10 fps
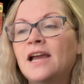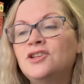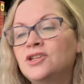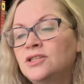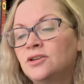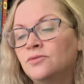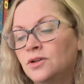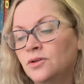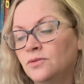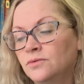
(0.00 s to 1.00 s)
just don't
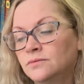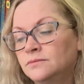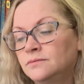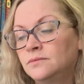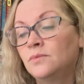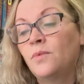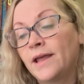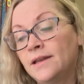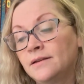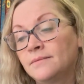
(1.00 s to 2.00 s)
know
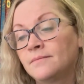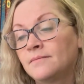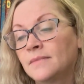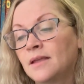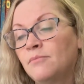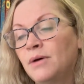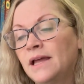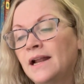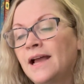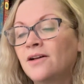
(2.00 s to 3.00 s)
when.
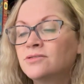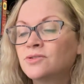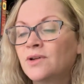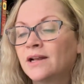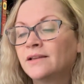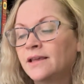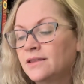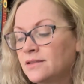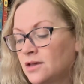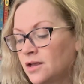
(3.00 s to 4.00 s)
But I also kind of like
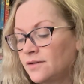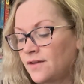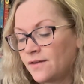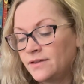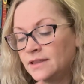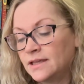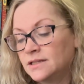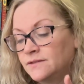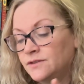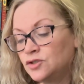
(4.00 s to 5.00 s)
the thought of having the
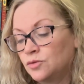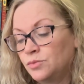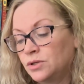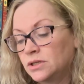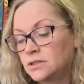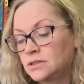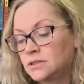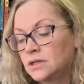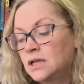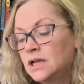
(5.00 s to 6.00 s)
individual books.
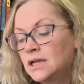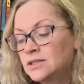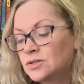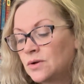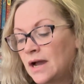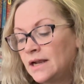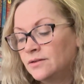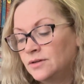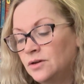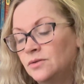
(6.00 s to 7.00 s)
So I
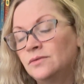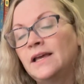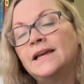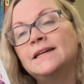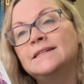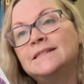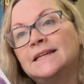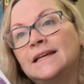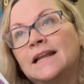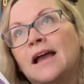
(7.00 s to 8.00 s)
don't know, like I had
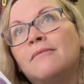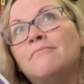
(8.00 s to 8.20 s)
said, I